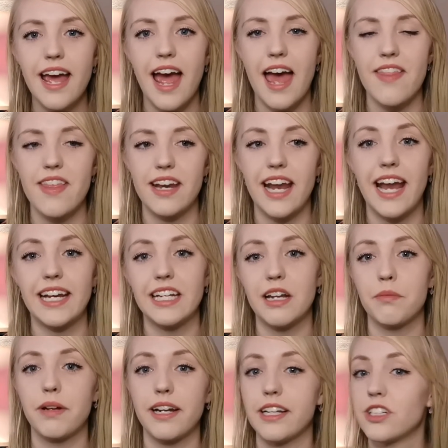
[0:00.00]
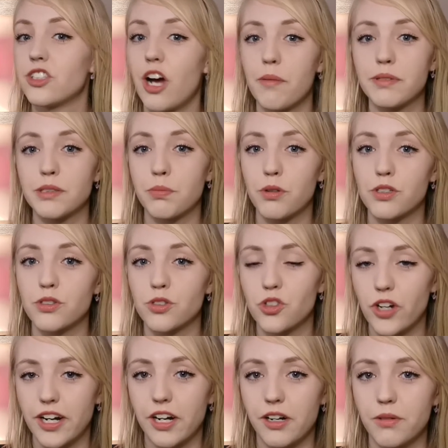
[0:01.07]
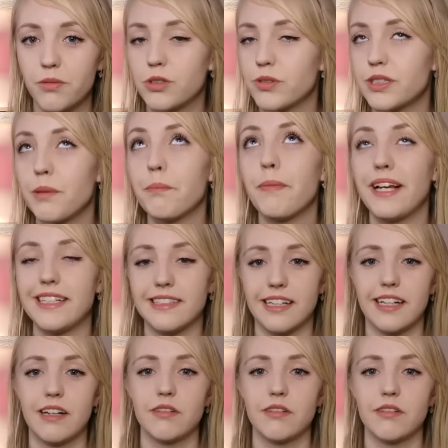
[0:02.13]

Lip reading: And then I ended up getting a job as a personal trainer, which was amazing.